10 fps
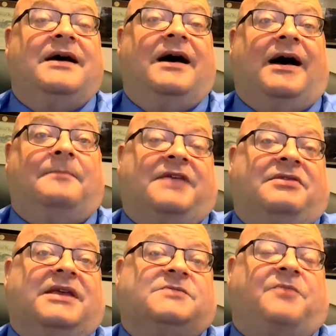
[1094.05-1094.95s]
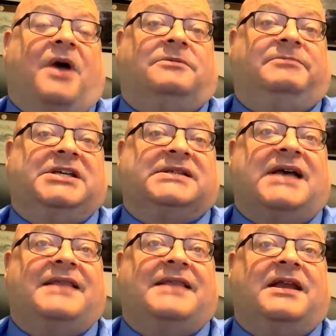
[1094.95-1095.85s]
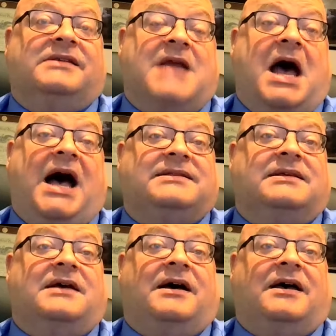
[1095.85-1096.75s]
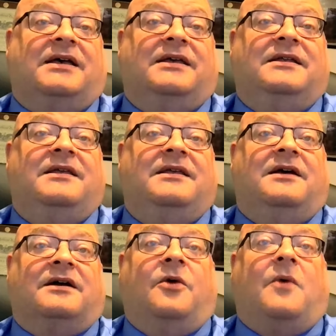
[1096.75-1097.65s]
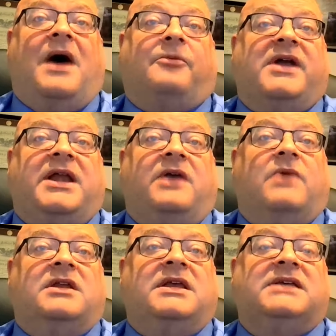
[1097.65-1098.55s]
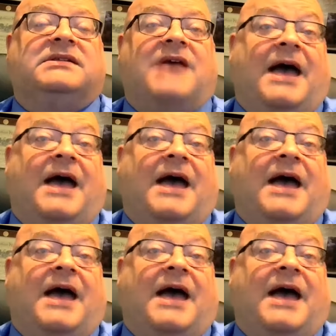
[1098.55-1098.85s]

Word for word: Uh, and I think it's probably a sign that he's not uh, a cooperating witness.